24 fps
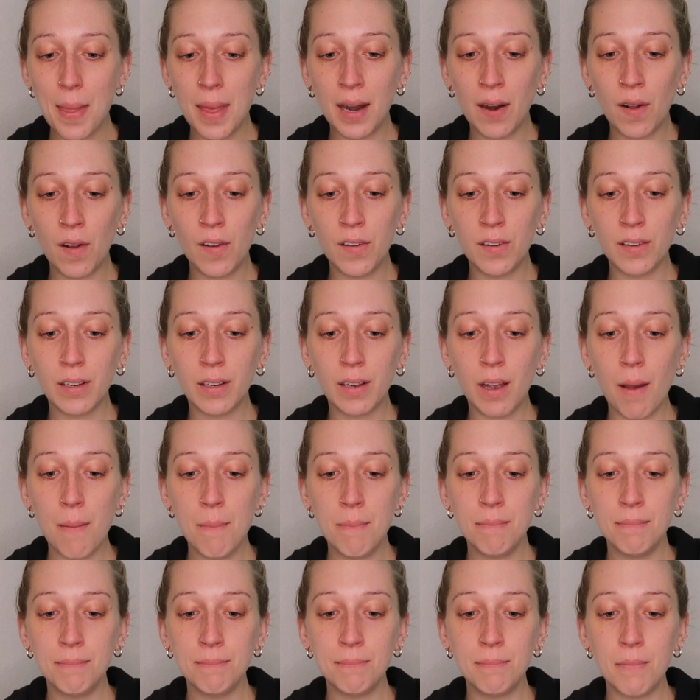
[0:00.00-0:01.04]
then I'll
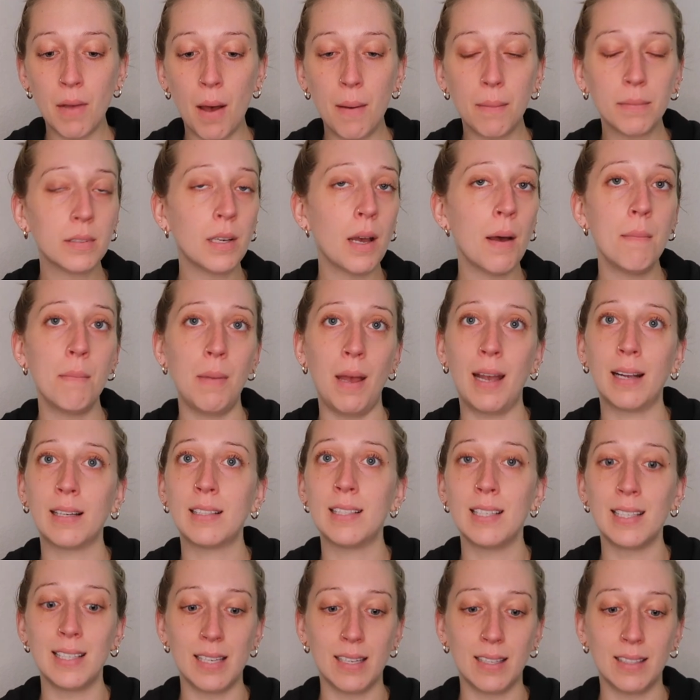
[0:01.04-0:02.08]
come back
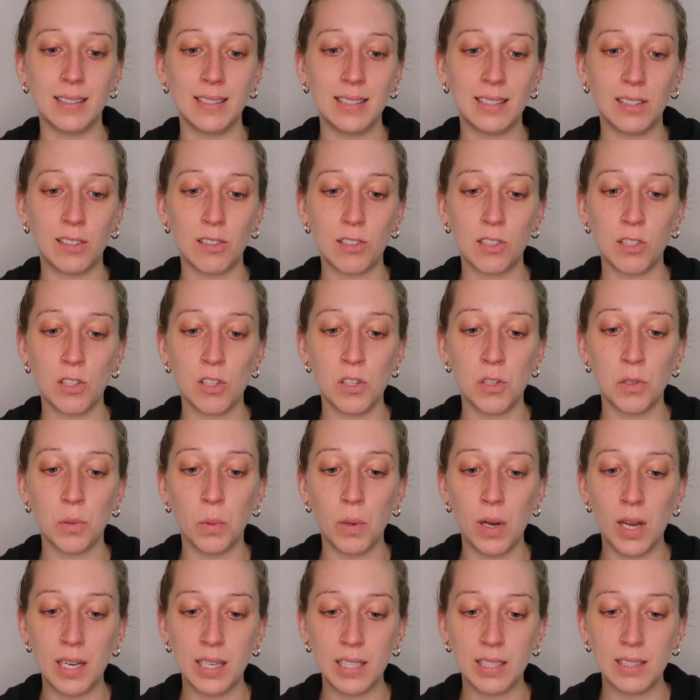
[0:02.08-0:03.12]
to you and I'll show you
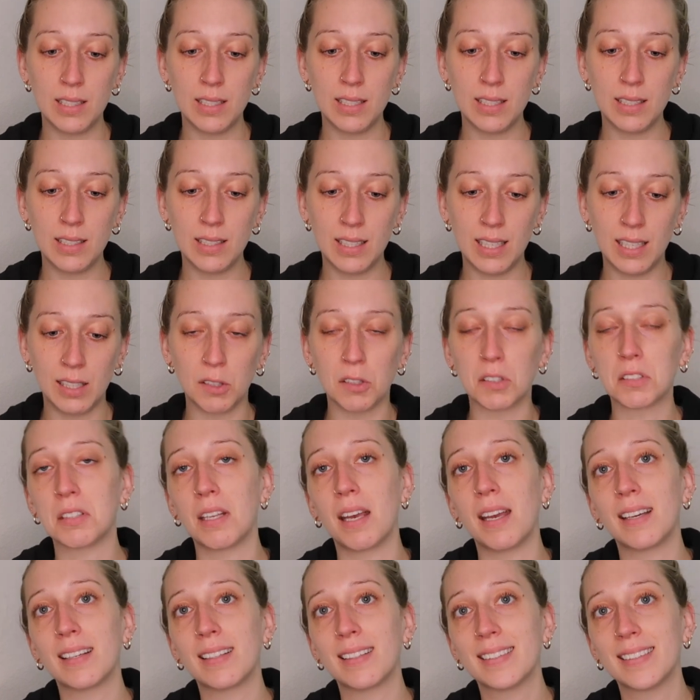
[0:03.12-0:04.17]
what it looks
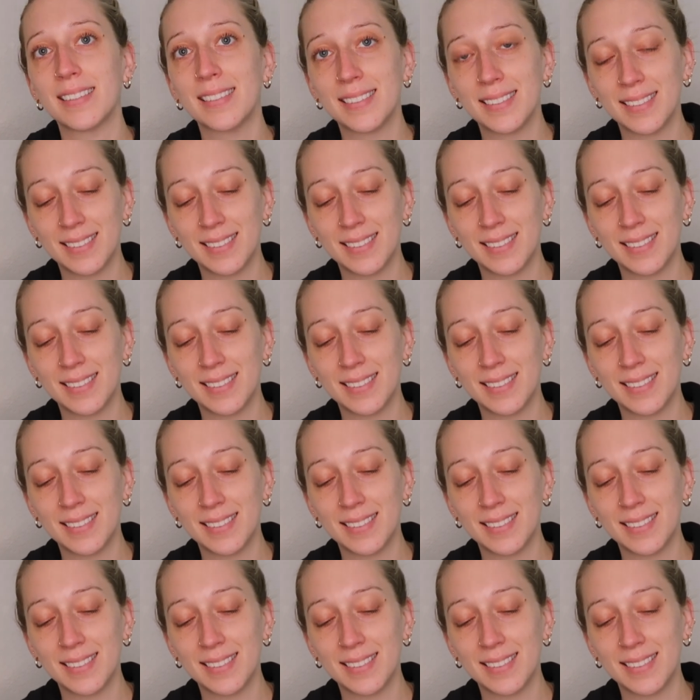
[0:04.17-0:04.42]
like.